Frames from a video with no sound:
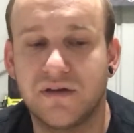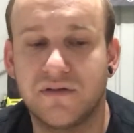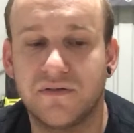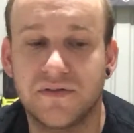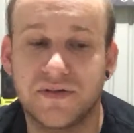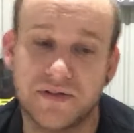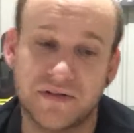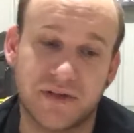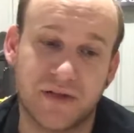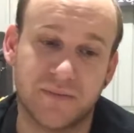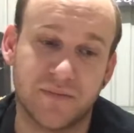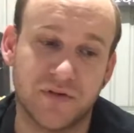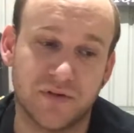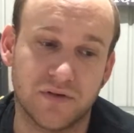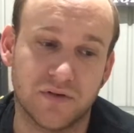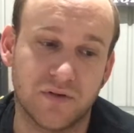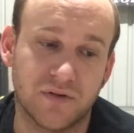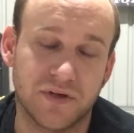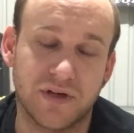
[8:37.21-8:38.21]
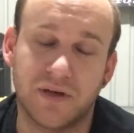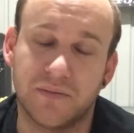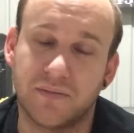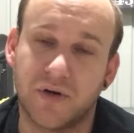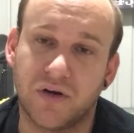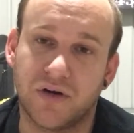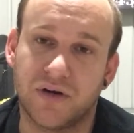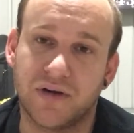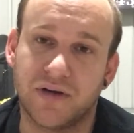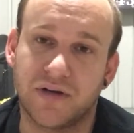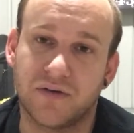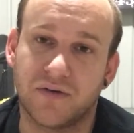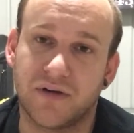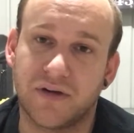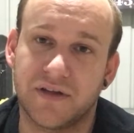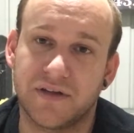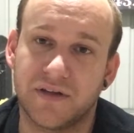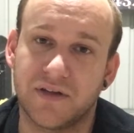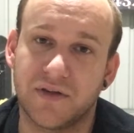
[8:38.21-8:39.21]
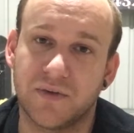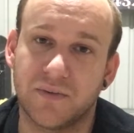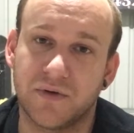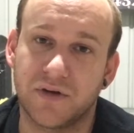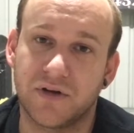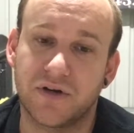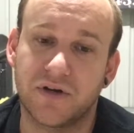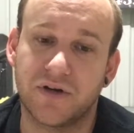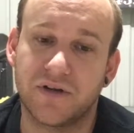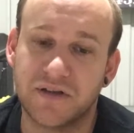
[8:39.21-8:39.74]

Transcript: if it's something you're looking at buying or anything you want to know,